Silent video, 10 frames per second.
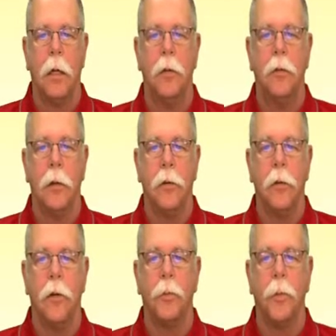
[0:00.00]
This
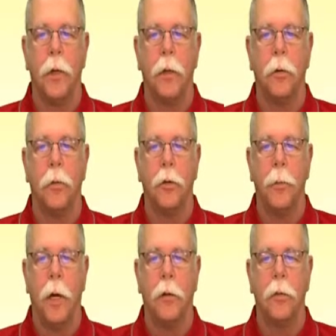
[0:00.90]
is the sprinkler
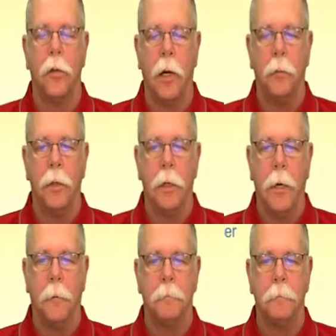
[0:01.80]
response time
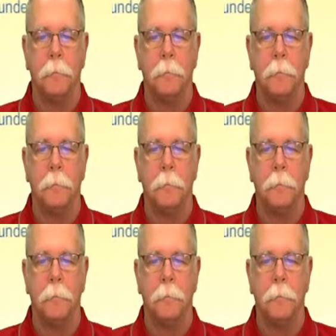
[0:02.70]
delay.